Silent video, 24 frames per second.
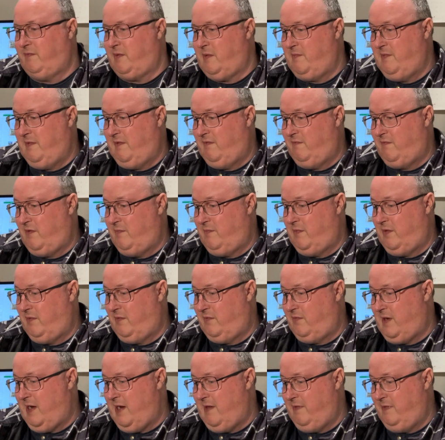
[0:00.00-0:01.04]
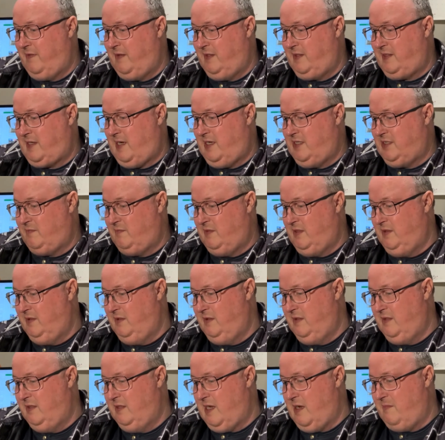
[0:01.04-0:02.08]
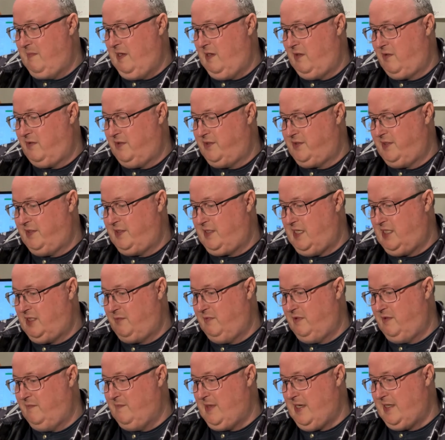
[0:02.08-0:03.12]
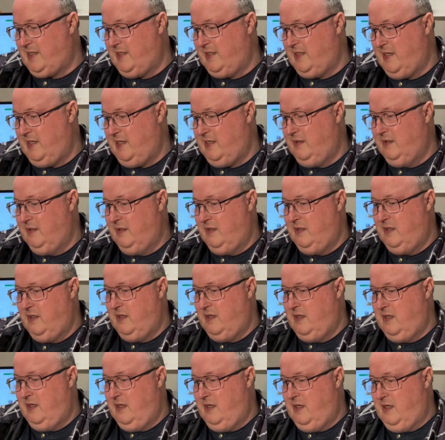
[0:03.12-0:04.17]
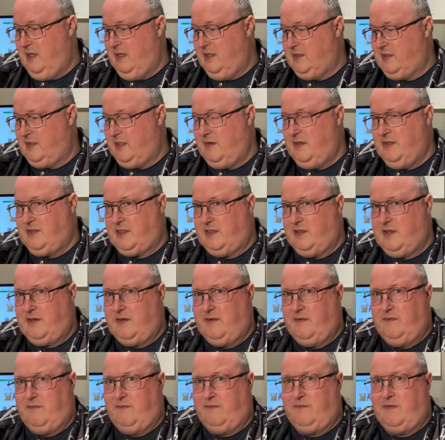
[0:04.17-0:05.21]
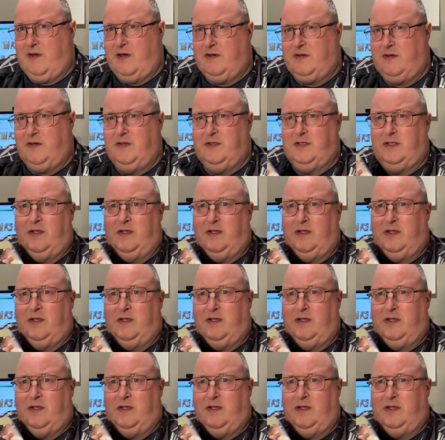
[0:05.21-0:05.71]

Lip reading: from around the Tasman, I mean across the Tasman and back again. So it's a lot of photos